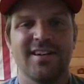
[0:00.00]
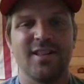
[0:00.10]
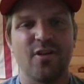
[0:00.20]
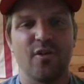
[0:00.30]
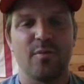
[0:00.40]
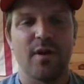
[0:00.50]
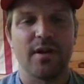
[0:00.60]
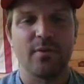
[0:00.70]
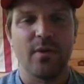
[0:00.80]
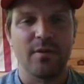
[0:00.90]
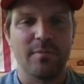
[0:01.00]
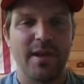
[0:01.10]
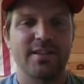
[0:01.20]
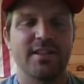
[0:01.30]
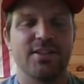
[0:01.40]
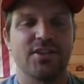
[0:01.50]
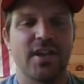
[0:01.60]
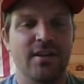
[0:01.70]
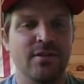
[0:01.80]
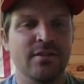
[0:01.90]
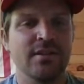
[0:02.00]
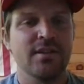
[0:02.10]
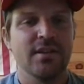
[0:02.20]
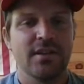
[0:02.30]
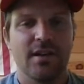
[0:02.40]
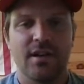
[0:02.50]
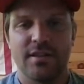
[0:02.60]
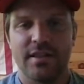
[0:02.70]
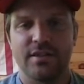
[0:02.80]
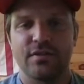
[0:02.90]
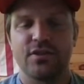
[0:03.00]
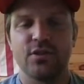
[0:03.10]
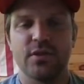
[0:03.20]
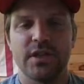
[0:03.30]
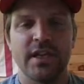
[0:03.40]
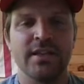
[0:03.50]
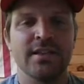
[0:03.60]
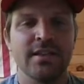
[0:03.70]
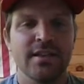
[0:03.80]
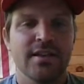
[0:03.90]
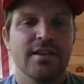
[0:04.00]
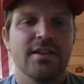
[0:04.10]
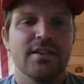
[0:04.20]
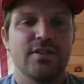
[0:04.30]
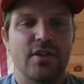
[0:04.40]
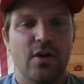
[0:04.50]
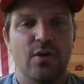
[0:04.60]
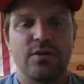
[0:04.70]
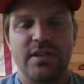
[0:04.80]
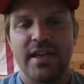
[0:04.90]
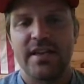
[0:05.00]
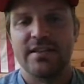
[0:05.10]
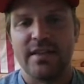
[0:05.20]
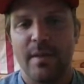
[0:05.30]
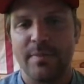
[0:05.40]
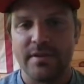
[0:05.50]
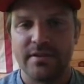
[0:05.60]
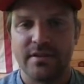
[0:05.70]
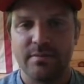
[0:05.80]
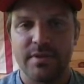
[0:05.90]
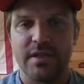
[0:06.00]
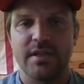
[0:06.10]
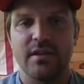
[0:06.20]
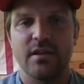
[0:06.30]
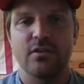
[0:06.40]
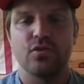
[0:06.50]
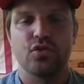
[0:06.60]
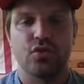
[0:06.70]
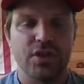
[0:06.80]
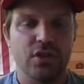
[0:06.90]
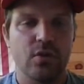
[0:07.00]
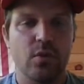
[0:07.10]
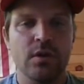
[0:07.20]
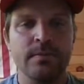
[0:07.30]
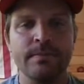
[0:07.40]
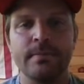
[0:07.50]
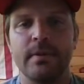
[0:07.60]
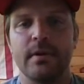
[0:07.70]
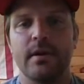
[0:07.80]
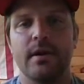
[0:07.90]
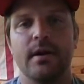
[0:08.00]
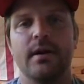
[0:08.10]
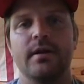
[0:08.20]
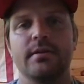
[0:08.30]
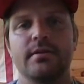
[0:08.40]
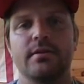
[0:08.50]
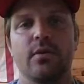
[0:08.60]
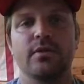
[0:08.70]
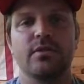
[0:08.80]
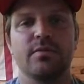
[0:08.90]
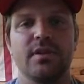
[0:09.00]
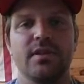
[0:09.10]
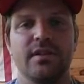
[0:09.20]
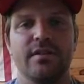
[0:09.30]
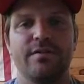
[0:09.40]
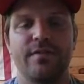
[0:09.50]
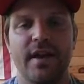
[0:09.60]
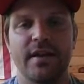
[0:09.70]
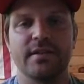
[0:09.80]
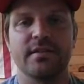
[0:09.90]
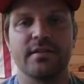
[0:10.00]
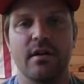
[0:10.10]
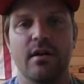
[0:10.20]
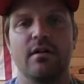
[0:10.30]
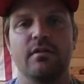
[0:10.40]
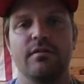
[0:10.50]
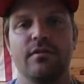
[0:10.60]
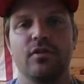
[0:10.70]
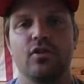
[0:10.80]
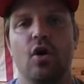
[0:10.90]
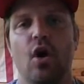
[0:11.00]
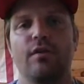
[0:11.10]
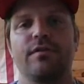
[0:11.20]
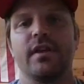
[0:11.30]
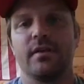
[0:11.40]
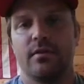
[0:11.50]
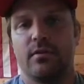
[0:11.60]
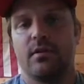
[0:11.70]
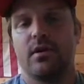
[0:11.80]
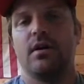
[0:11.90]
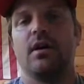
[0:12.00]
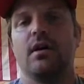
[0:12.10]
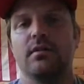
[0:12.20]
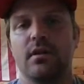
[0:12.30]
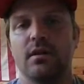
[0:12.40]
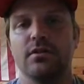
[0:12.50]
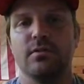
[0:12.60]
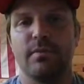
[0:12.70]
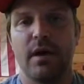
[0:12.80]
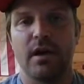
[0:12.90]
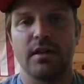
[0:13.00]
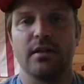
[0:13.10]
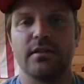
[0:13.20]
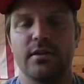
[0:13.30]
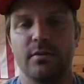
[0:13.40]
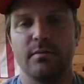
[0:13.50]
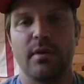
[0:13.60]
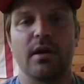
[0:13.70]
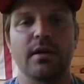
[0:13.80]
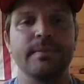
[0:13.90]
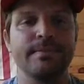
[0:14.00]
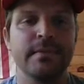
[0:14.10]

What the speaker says: Hello everybody, welcome back to the channel. Thanks for tuning in. So today's topic is going to be a nutritional one, and it's going to be the effects of coffee on your body, on the human body.